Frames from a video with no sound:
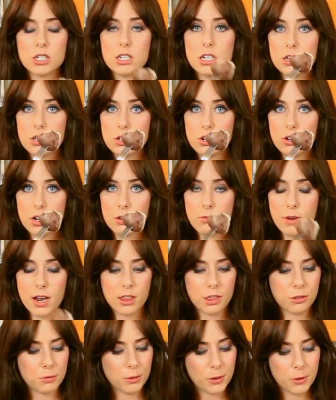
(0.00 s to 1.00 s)
just insert it
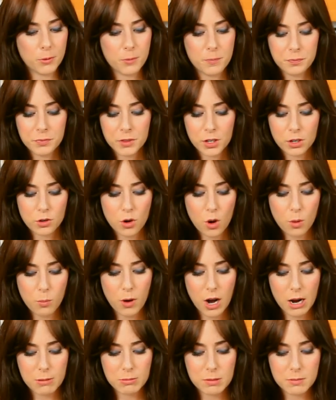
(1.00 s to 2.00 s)
right through, no
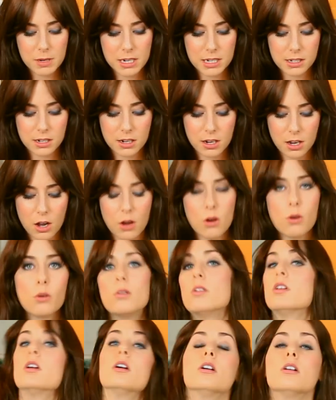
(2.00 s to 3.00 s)
problem, easy to go.
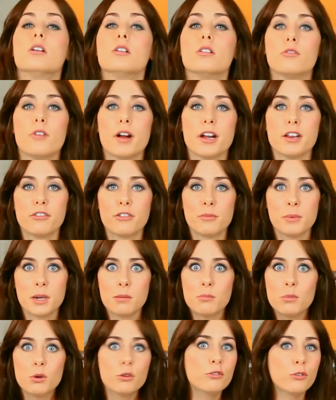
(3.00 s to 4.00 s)
Ready for me
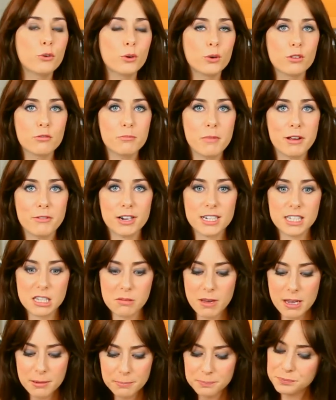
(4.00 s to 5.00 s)
to move forward with my
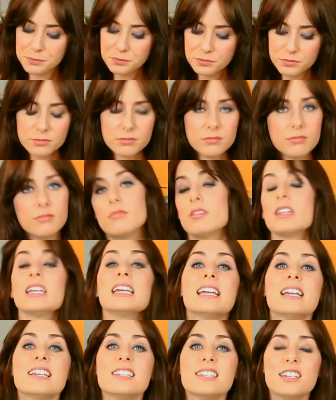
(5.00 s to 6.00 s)
recipe.
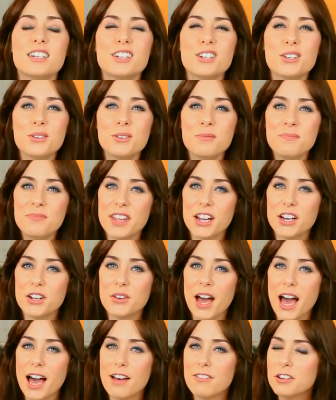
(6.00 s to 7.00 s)
Easy to do, there you
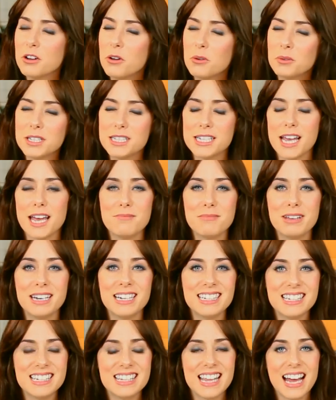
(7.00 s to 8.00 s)
have it, only ten
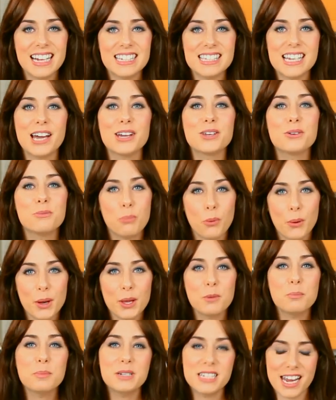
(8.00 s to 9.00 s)
minutes, that's how you
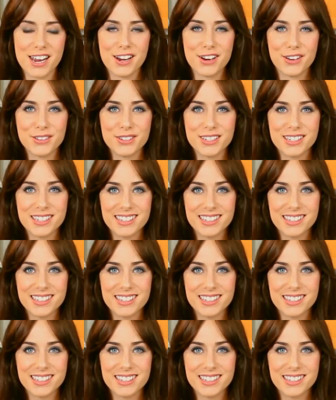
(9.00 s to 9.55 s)
boil potatoes.